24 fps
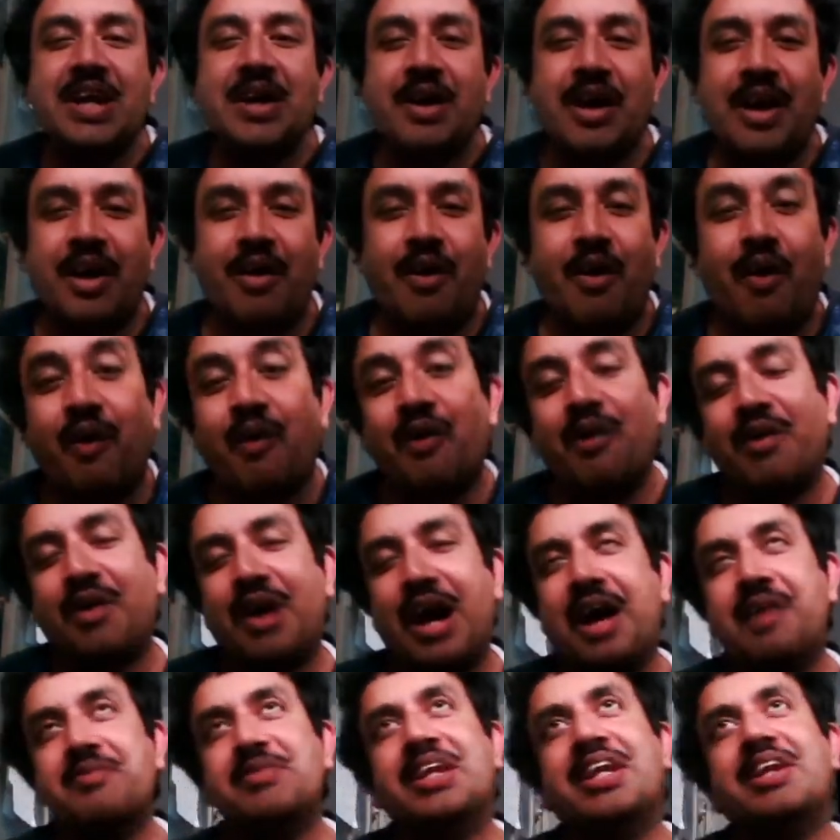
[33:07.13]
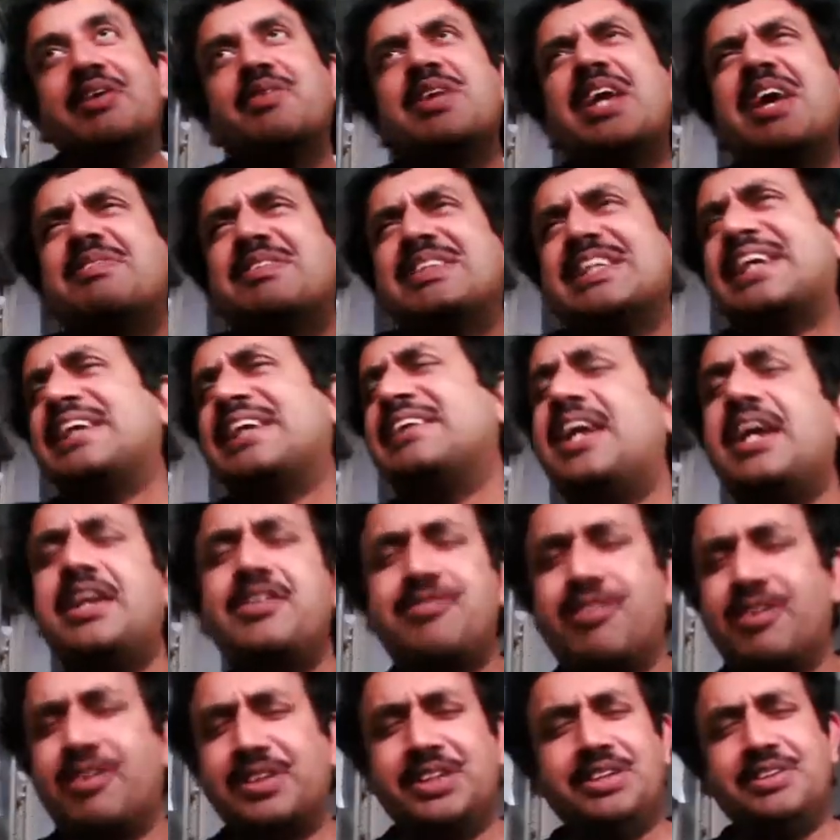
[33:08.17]
I mean, we have taken nearly
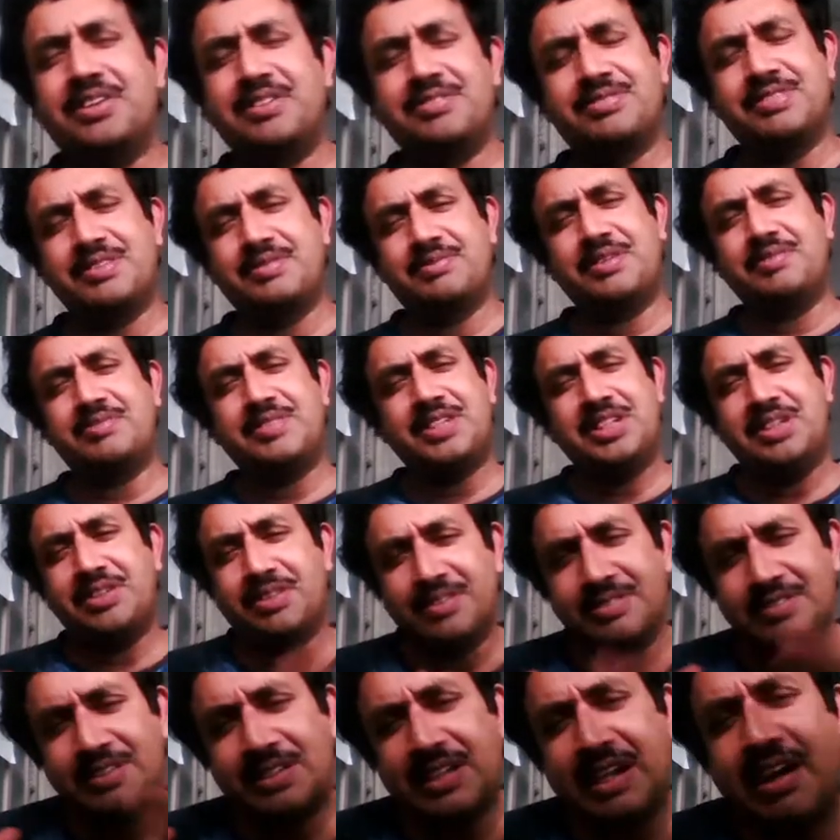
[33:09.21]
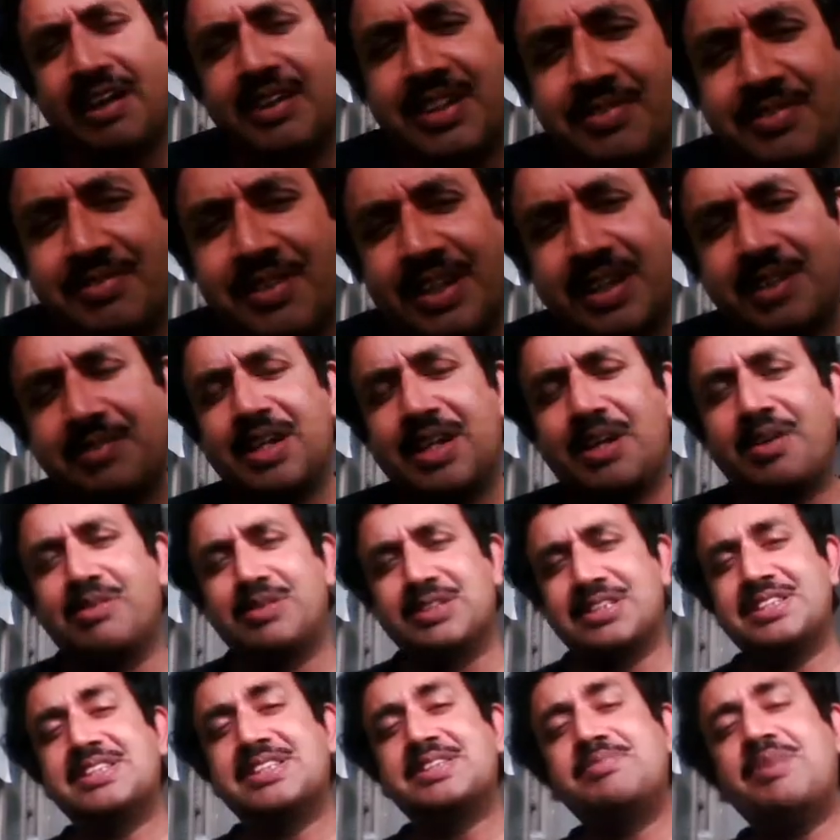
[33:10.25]
40 or 50 or other fundamental
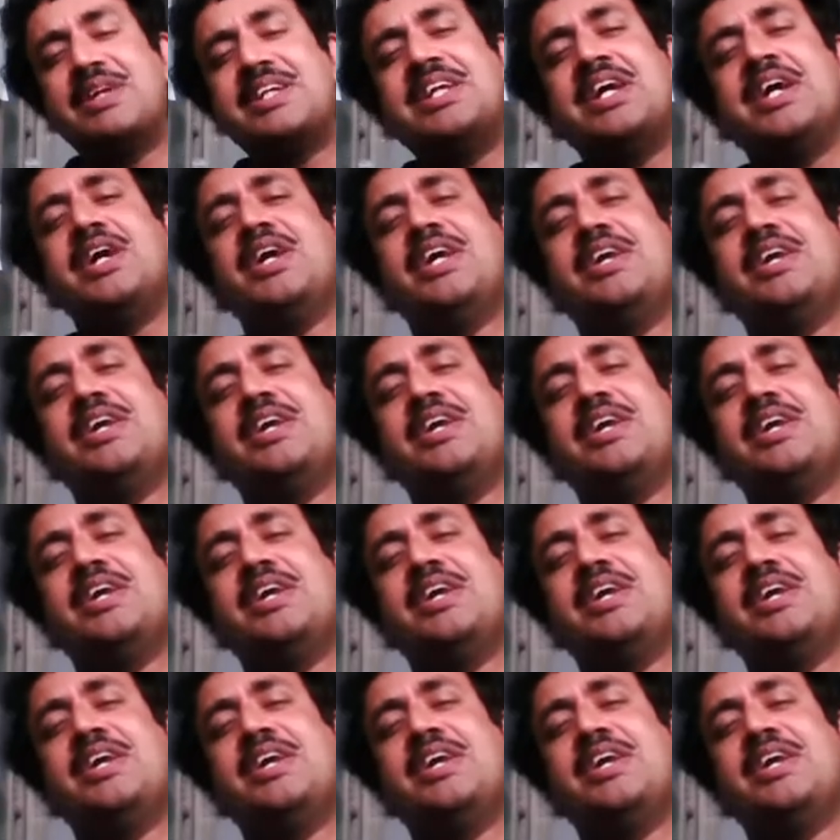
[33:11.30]
constants, but